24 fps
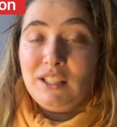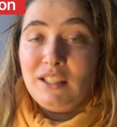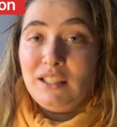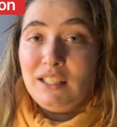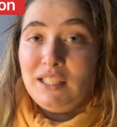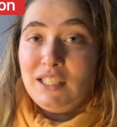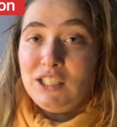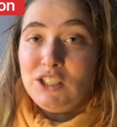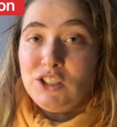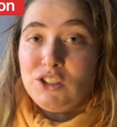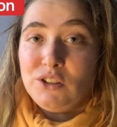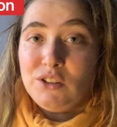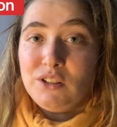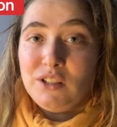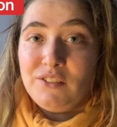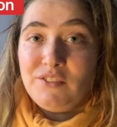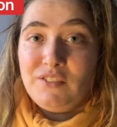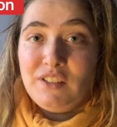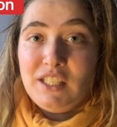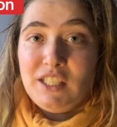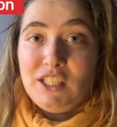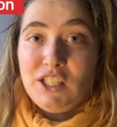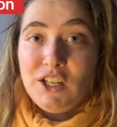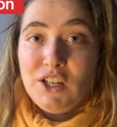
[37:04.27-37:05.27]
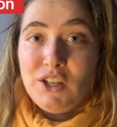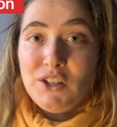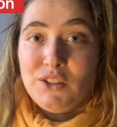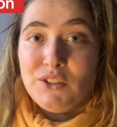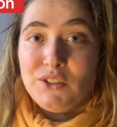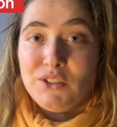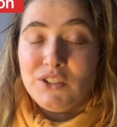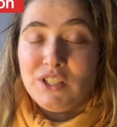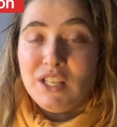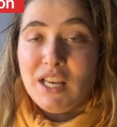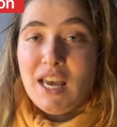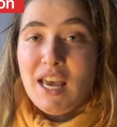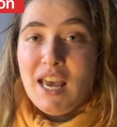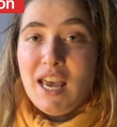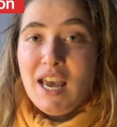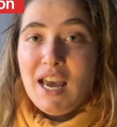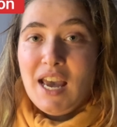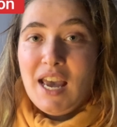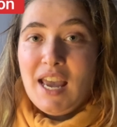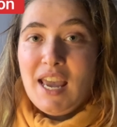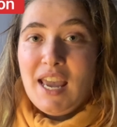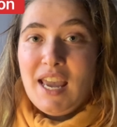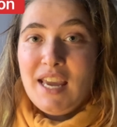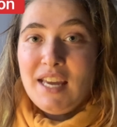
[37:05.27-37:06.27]
link to the videos,
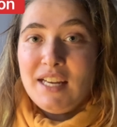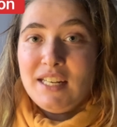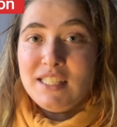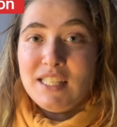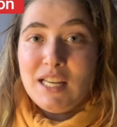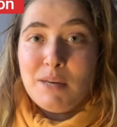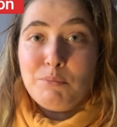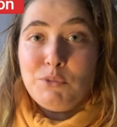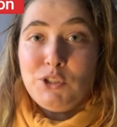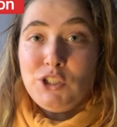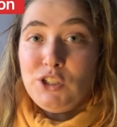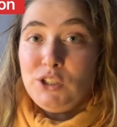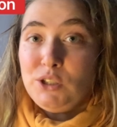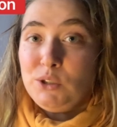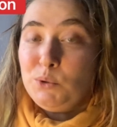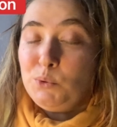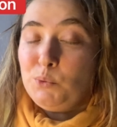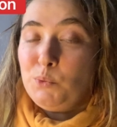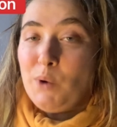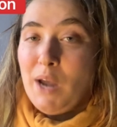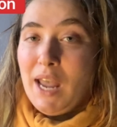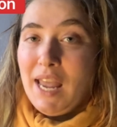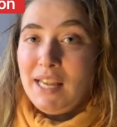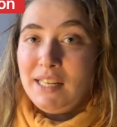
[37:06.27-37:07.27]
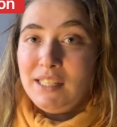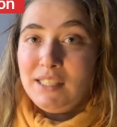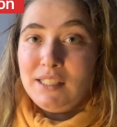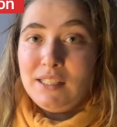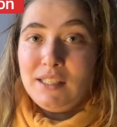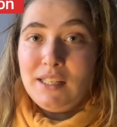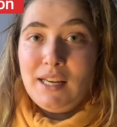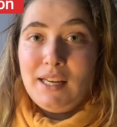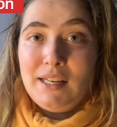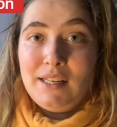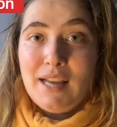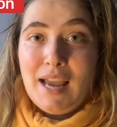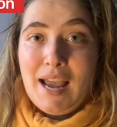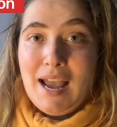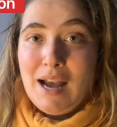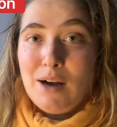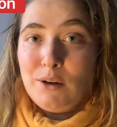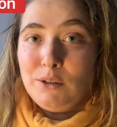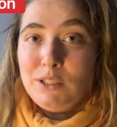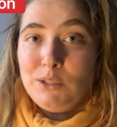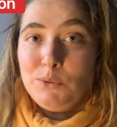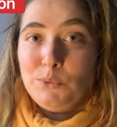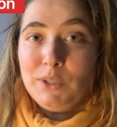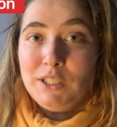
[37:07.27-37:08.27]
and it's up to you when and how
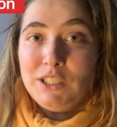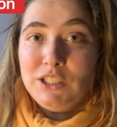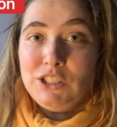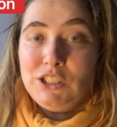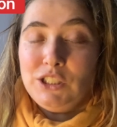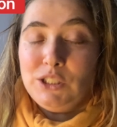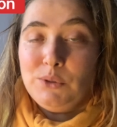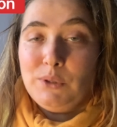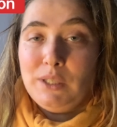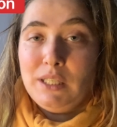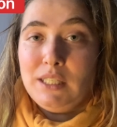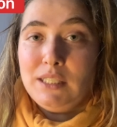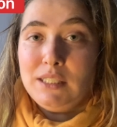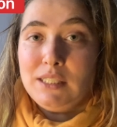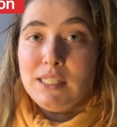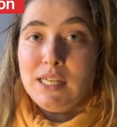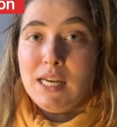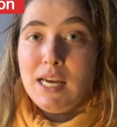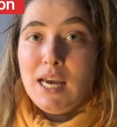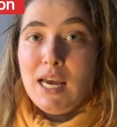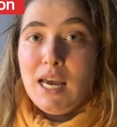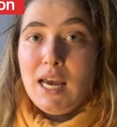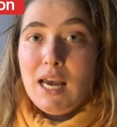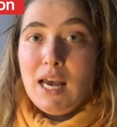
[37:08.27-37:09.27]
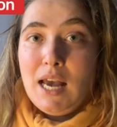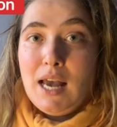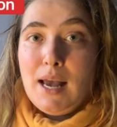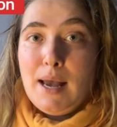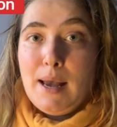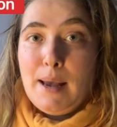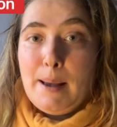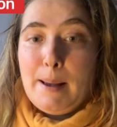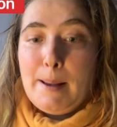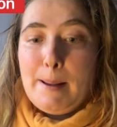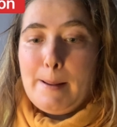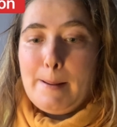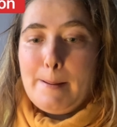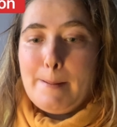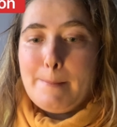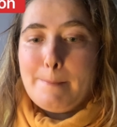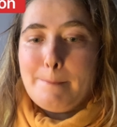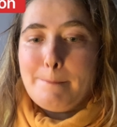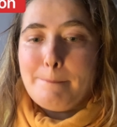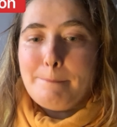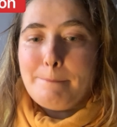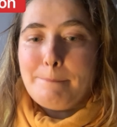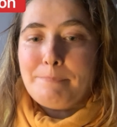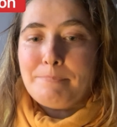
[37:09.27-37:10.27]
you want to do it.
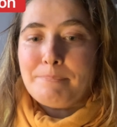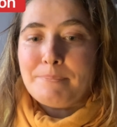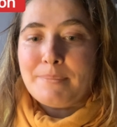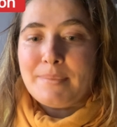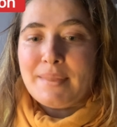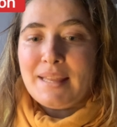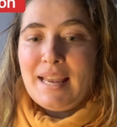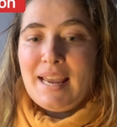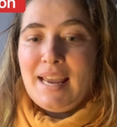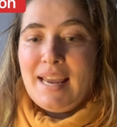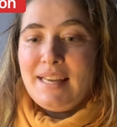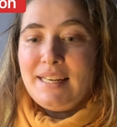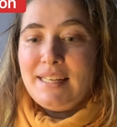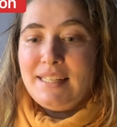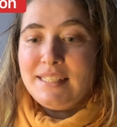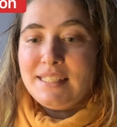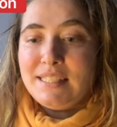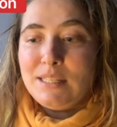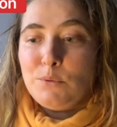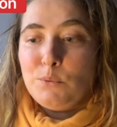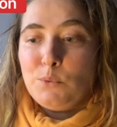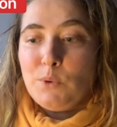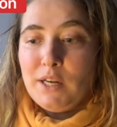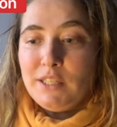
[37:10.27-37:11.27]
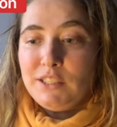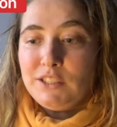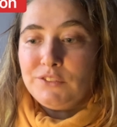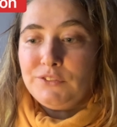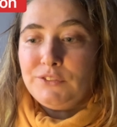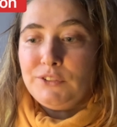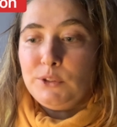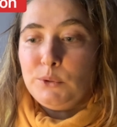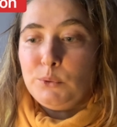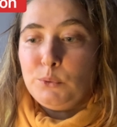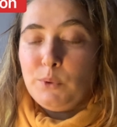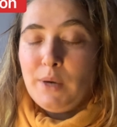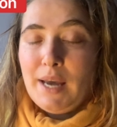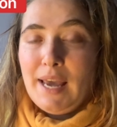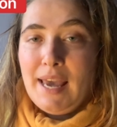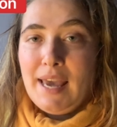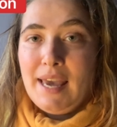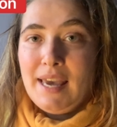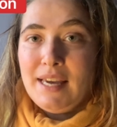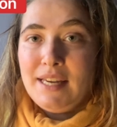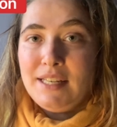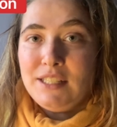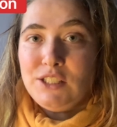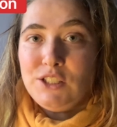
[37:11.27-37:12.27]
And it's a wonderful
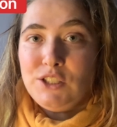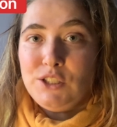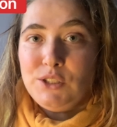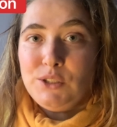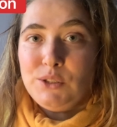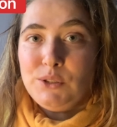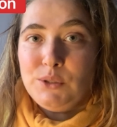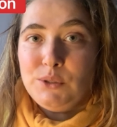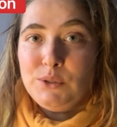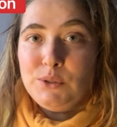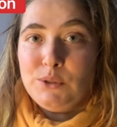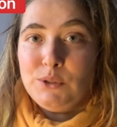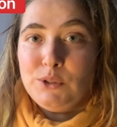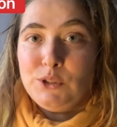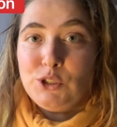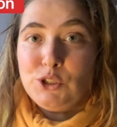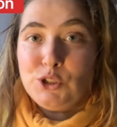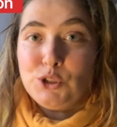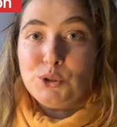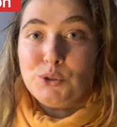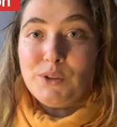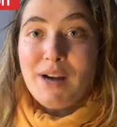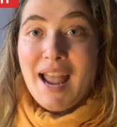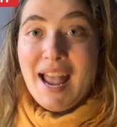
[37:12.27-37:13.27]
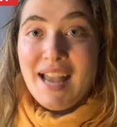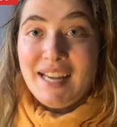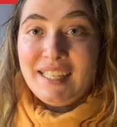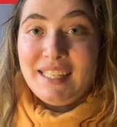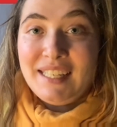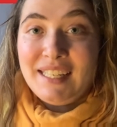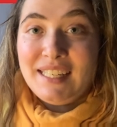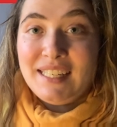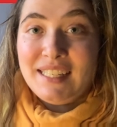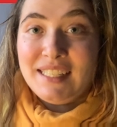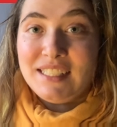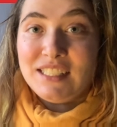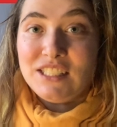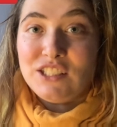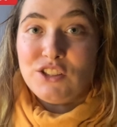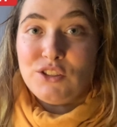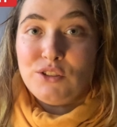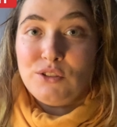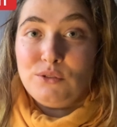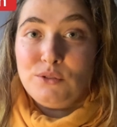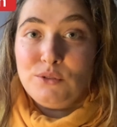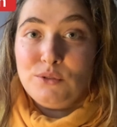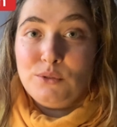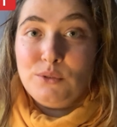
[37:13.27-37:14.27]
way to track it,
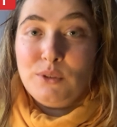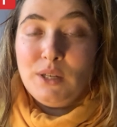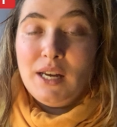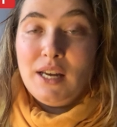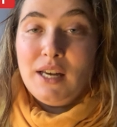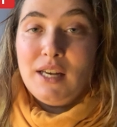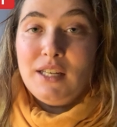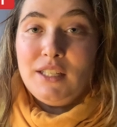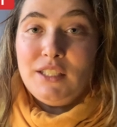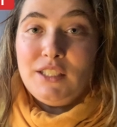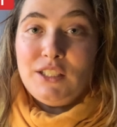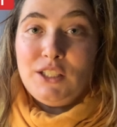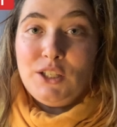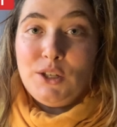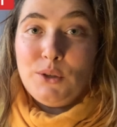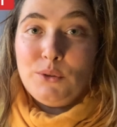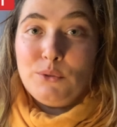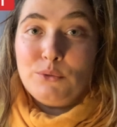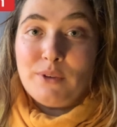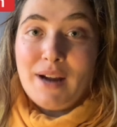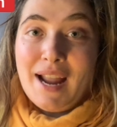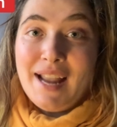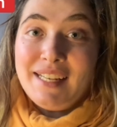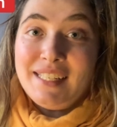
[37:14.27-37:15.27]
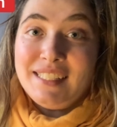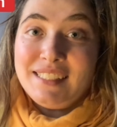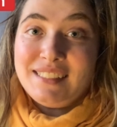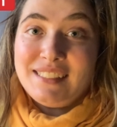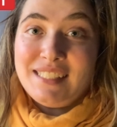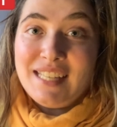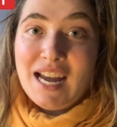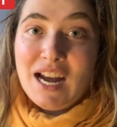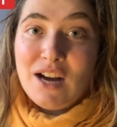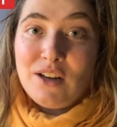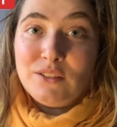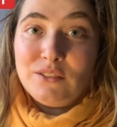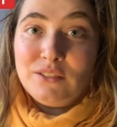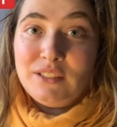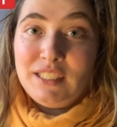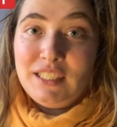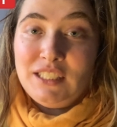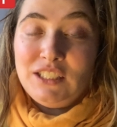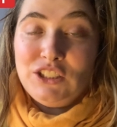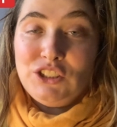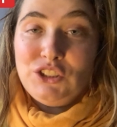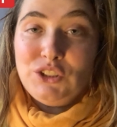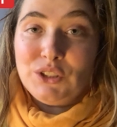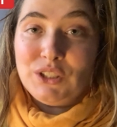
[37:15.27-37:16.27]
to, you know, write it down
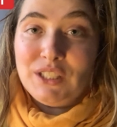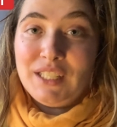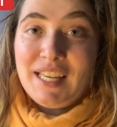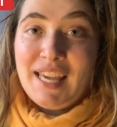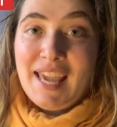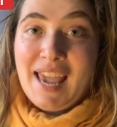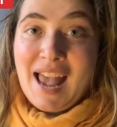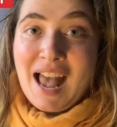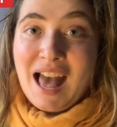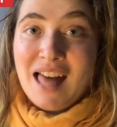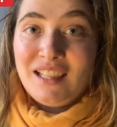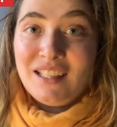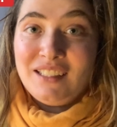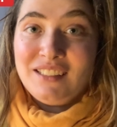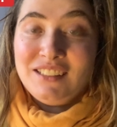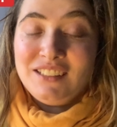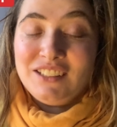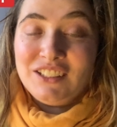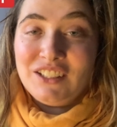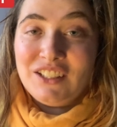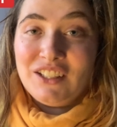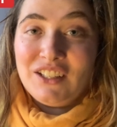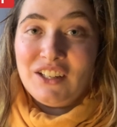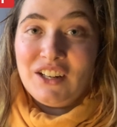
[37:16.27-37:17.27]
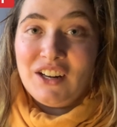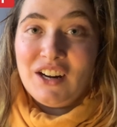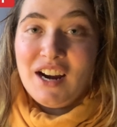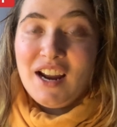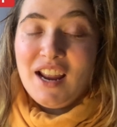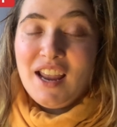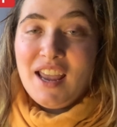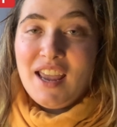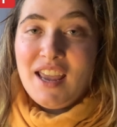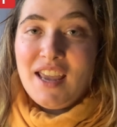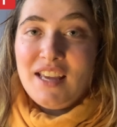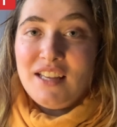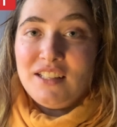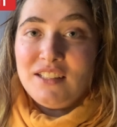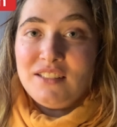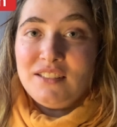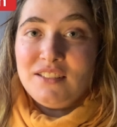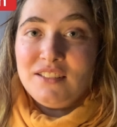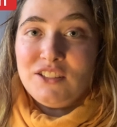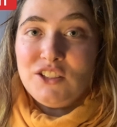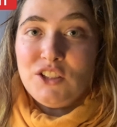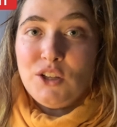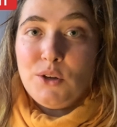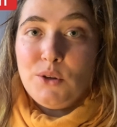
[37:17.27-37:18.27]
in your calendar.
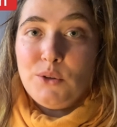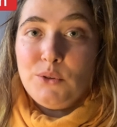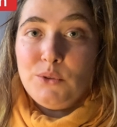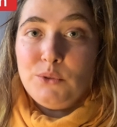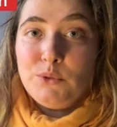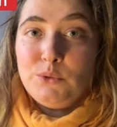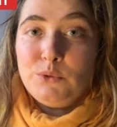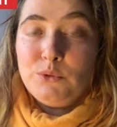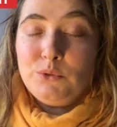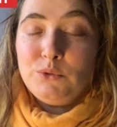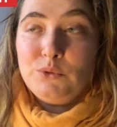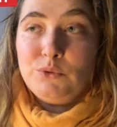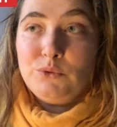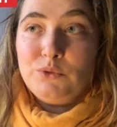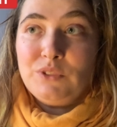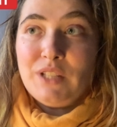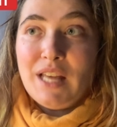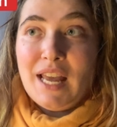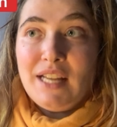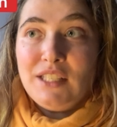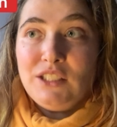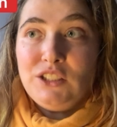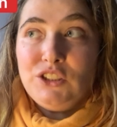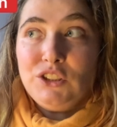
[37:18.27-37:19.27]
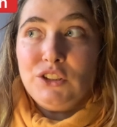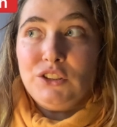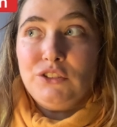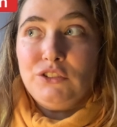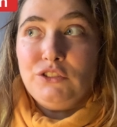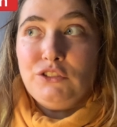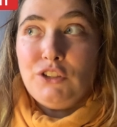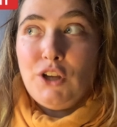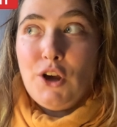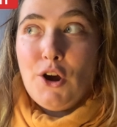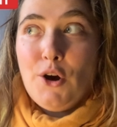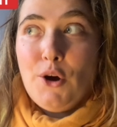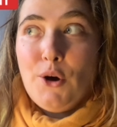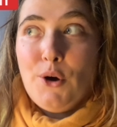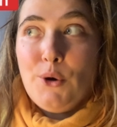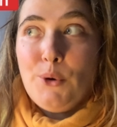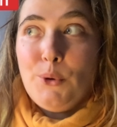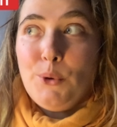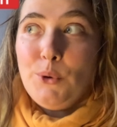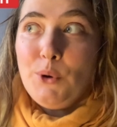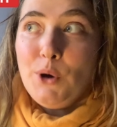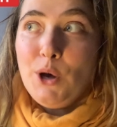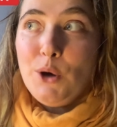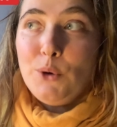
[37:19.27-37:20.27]
And so then you'll
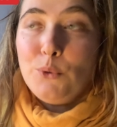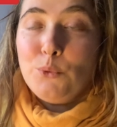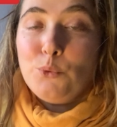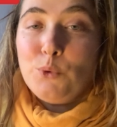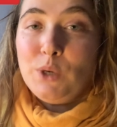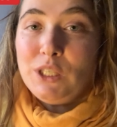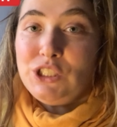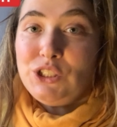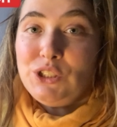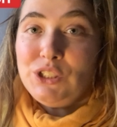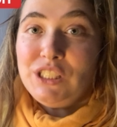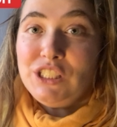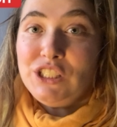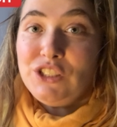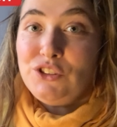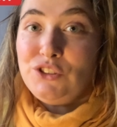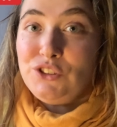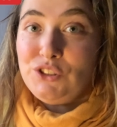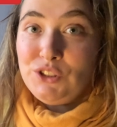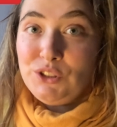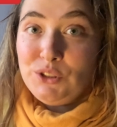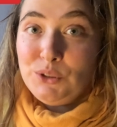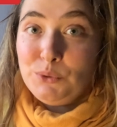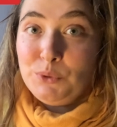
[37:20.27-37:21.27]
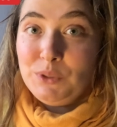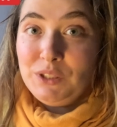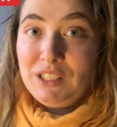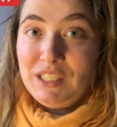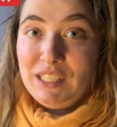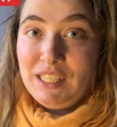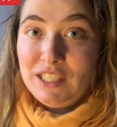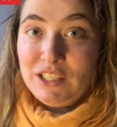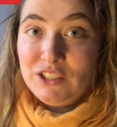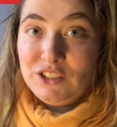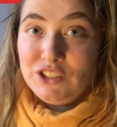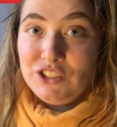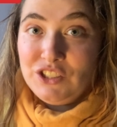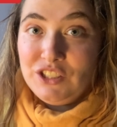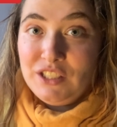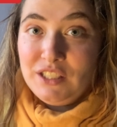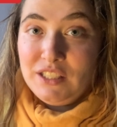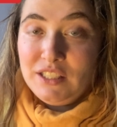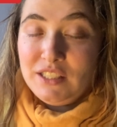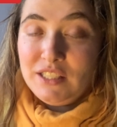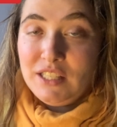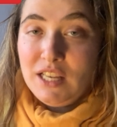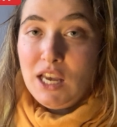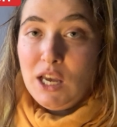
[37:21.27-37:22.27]
know what you can do with the
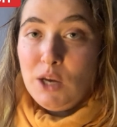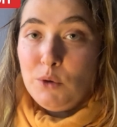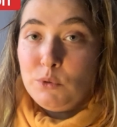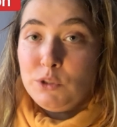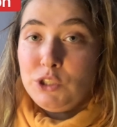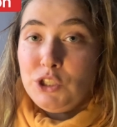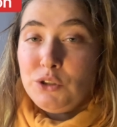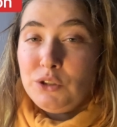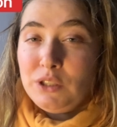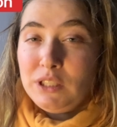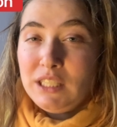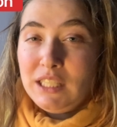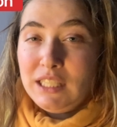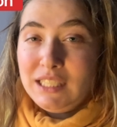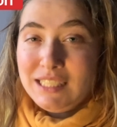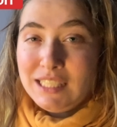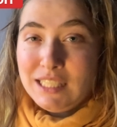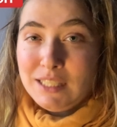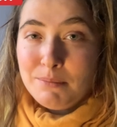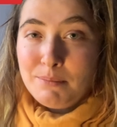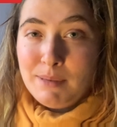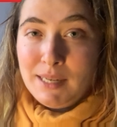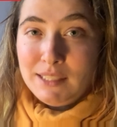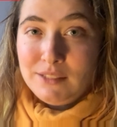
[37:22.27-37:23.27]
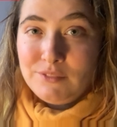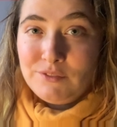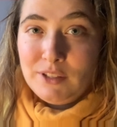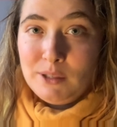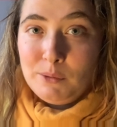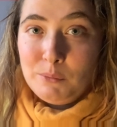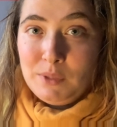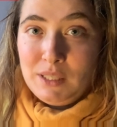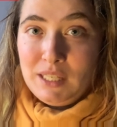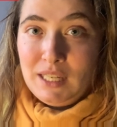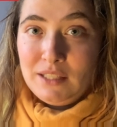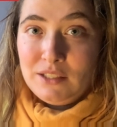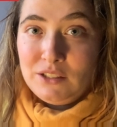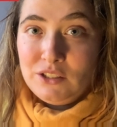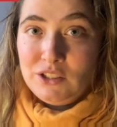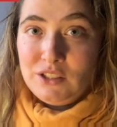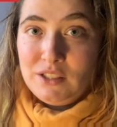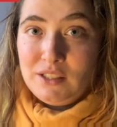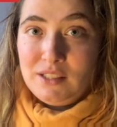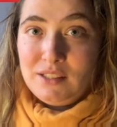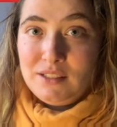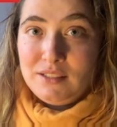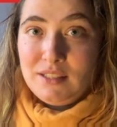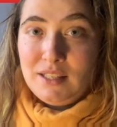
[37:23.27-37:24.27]
energies, what you can expect from the
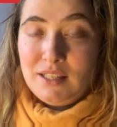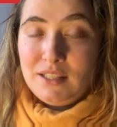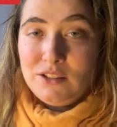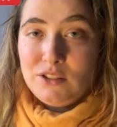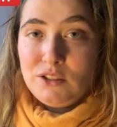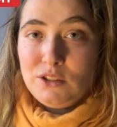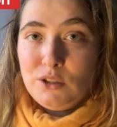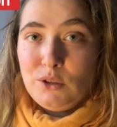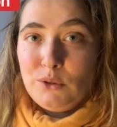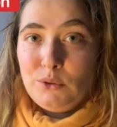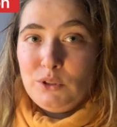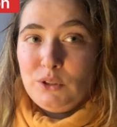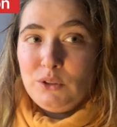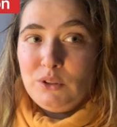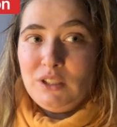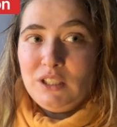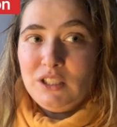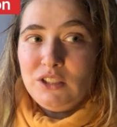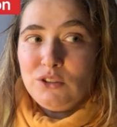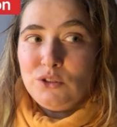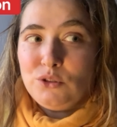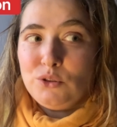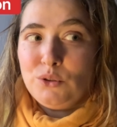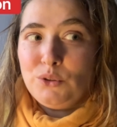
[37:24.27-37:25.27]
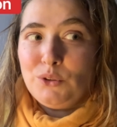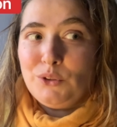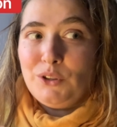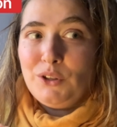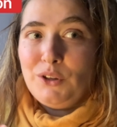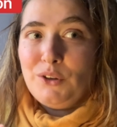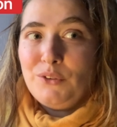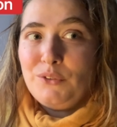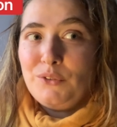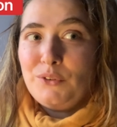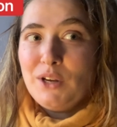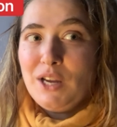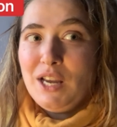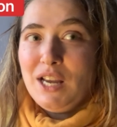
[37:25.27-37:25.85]
energies. And so you can sort of